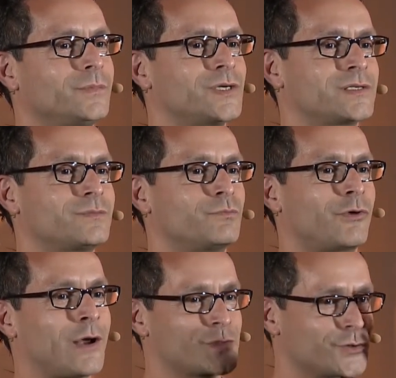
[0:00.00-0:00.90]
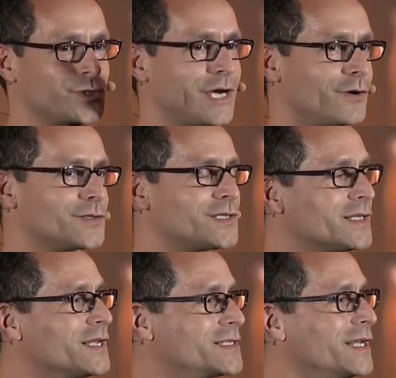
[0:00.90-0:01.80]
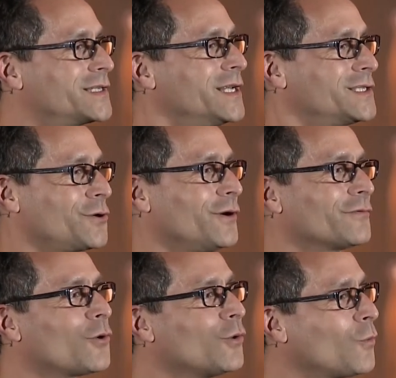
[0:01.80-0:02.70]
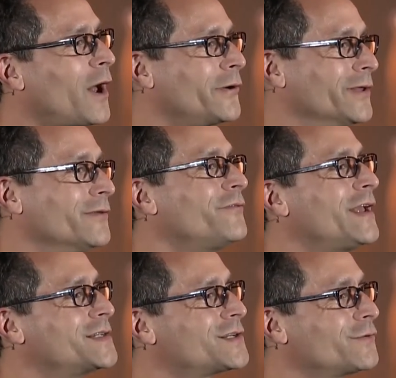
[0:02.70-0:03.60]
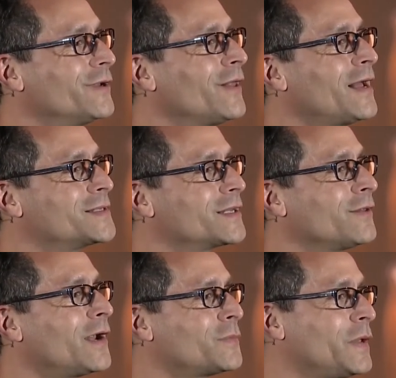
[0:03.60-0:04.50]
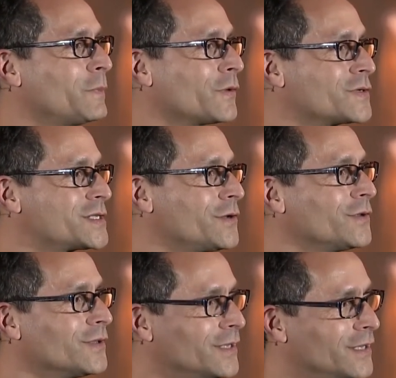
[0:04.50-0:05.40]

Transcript: just browser share statistics, it's sort of cold water in the face to realize that a lot of people are still